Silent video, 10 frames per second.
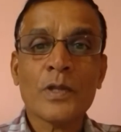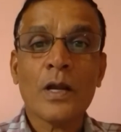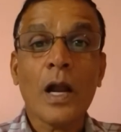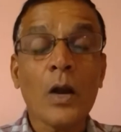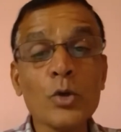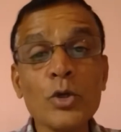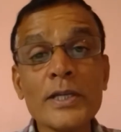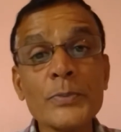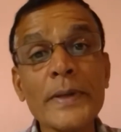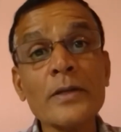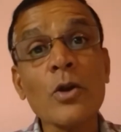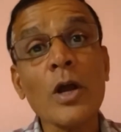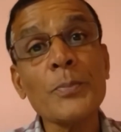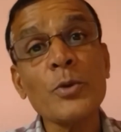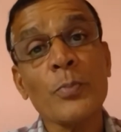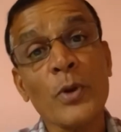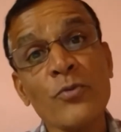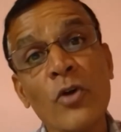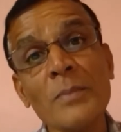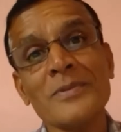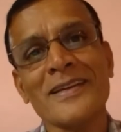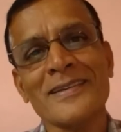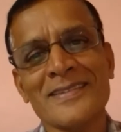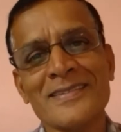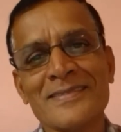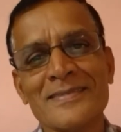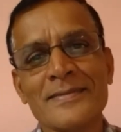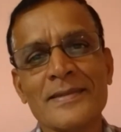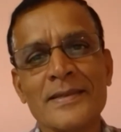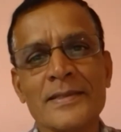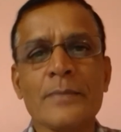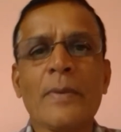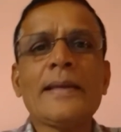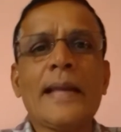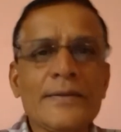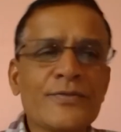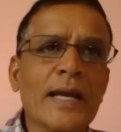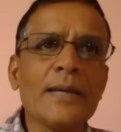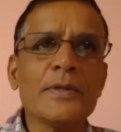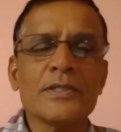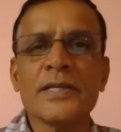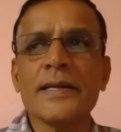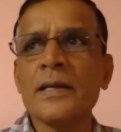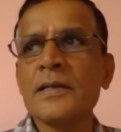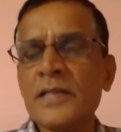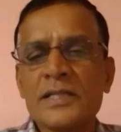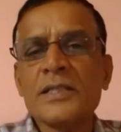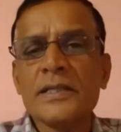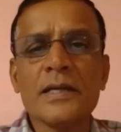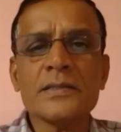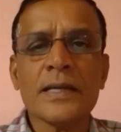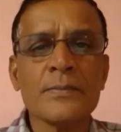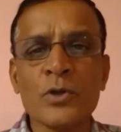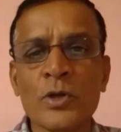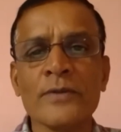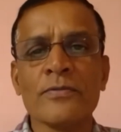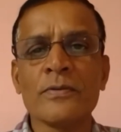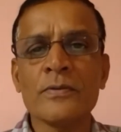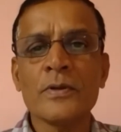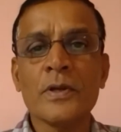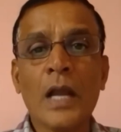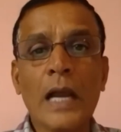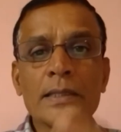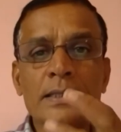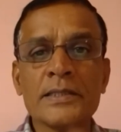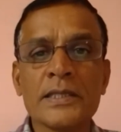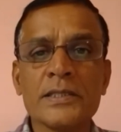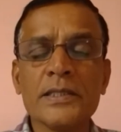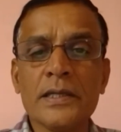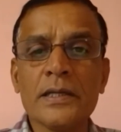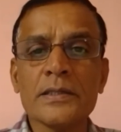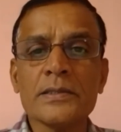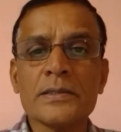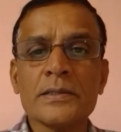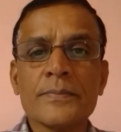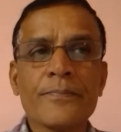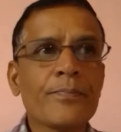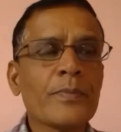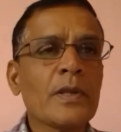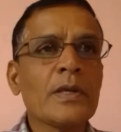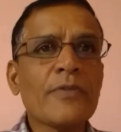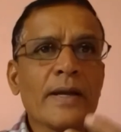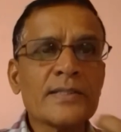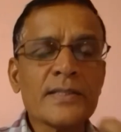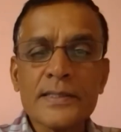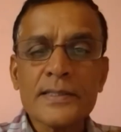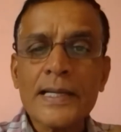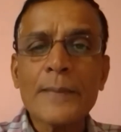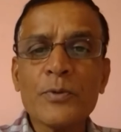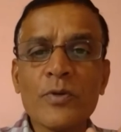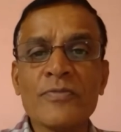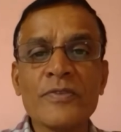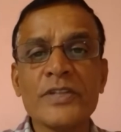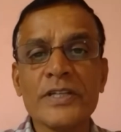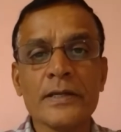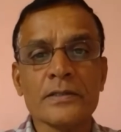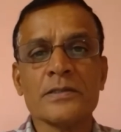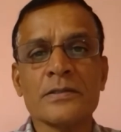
How do you expect crop to perform then? See, my lifetime is say sixty years I am to live, and in sixty years, if I slept for fifty years,